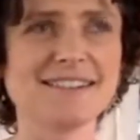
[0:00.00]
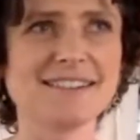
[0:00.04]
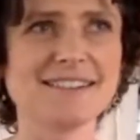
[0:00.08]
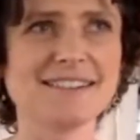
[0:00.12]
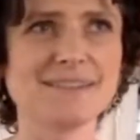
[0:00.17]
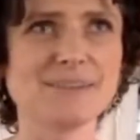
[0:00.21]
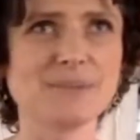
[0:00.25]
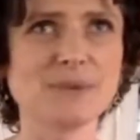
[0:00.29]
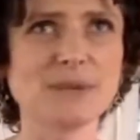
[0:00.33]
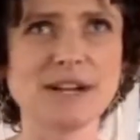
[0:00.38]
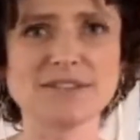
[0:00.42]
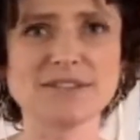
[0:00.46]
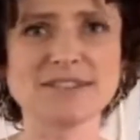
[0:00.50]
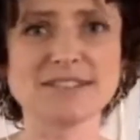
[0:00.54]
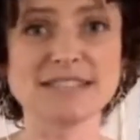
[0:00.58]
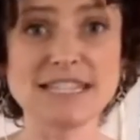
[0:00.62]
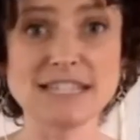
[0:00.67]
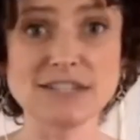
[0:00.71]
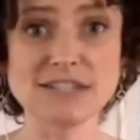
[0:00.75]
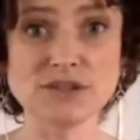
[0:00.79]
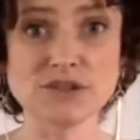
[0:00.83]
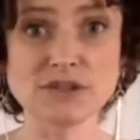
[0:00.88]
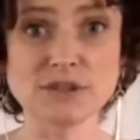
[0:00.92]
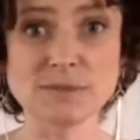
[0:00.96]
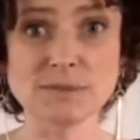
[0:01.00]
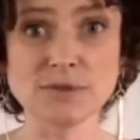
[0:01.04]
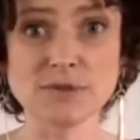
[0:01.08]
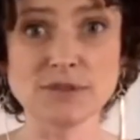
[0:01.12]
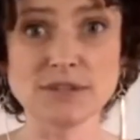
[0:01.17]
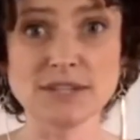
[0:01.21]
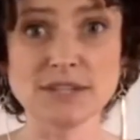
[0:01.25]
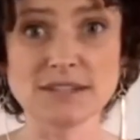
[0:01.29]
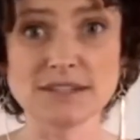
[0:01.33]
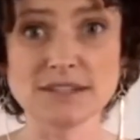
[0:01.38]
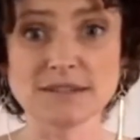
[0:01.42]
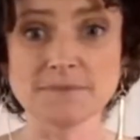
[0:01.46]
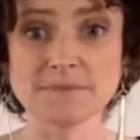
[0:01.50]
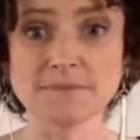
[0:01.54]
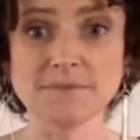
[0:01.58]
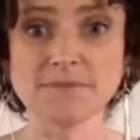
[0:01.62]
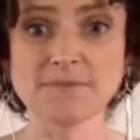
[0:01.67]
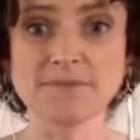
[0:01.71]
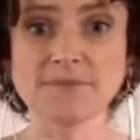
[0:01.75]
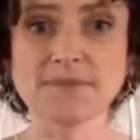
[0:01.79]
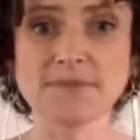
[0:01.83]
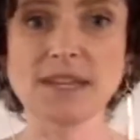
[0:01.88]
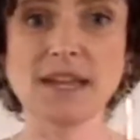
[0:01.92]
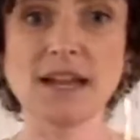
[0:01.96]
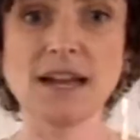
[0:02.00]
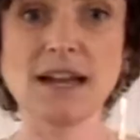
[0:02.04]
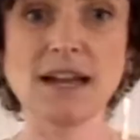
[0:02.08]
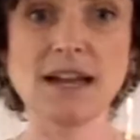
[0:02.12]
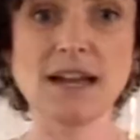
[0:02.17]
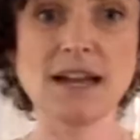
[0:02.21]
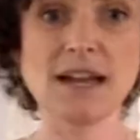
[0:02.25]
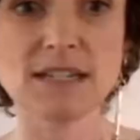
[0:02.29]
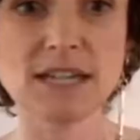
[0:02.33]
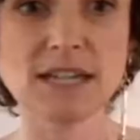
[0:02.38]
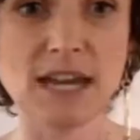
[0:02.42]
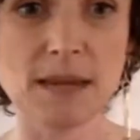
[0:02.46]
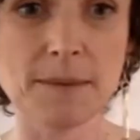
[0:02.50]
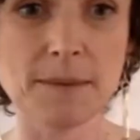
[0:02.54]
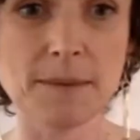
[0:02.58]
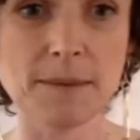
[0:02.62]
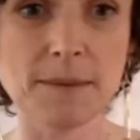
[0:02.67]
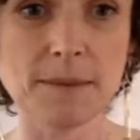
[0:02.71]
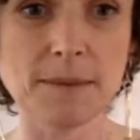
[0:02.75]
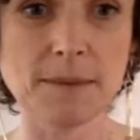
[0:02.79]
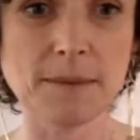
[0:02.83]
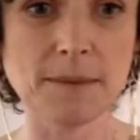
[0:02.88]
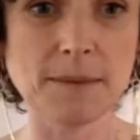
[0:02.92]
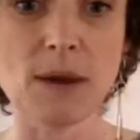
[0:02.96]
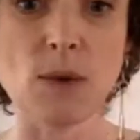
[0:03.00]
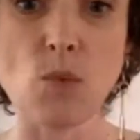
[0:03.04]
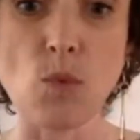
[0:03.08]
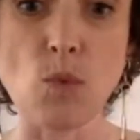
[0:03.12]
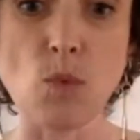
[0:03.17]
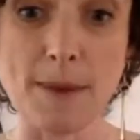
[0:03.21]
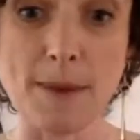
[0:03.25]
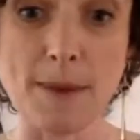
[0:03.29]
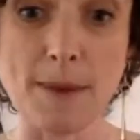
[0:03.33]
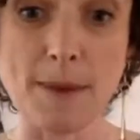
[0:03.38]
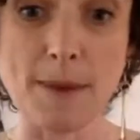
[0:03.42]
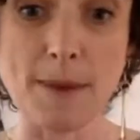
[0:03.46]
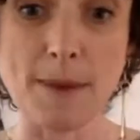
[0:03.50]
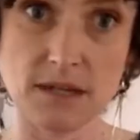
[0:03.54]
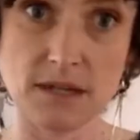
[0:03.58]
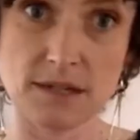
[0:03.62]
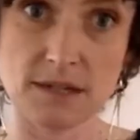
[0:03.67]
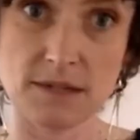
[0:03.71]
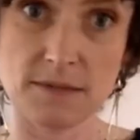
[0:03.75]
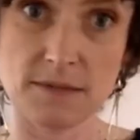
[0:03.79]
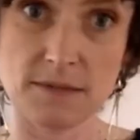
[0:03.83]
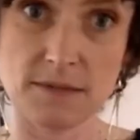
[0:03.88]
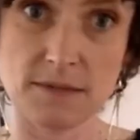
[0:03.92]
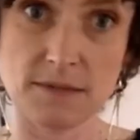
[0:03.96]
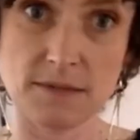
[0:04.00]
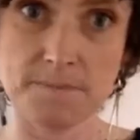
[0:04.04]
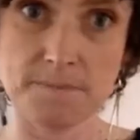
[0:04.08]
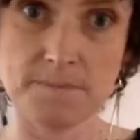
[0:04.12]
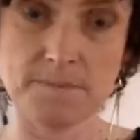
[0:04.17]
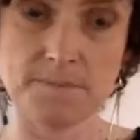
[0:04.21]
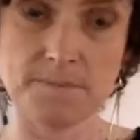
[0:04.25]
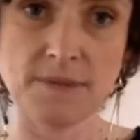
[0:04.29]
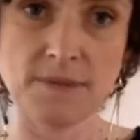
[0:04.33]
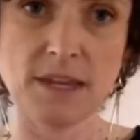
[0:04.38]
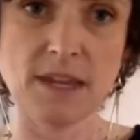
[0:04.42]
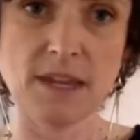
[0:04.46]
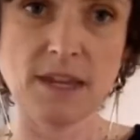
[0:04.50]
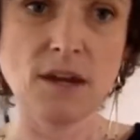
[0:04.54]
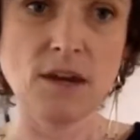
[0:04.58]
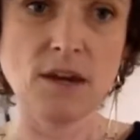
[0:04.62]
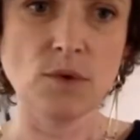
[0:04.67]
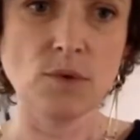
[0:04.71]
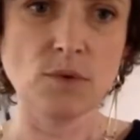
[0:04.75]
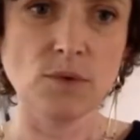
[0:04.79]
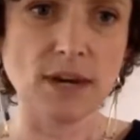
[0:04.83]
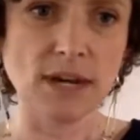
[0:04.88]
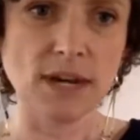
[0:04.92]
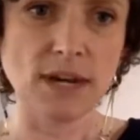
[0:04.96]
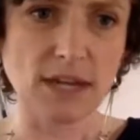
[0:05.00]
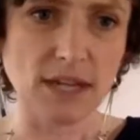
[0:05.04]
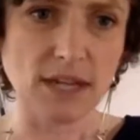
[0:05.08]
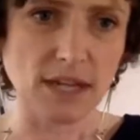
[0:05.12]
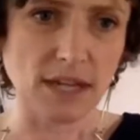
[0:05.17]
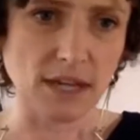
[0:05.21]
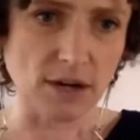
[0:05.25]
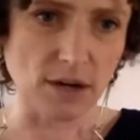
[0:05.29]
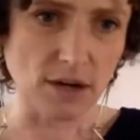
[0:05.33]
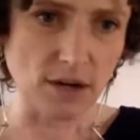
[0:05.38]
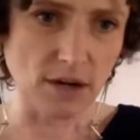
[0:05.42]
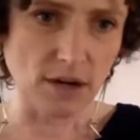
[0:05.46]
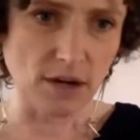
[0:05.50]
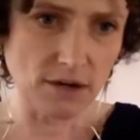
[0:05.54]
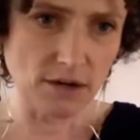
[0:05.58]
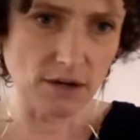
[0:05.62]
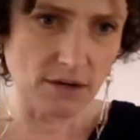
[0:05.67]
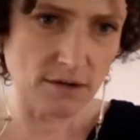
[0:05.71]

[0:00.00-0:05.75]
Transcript: What else? Seasonal smoothies. I'm going to type in my website right here.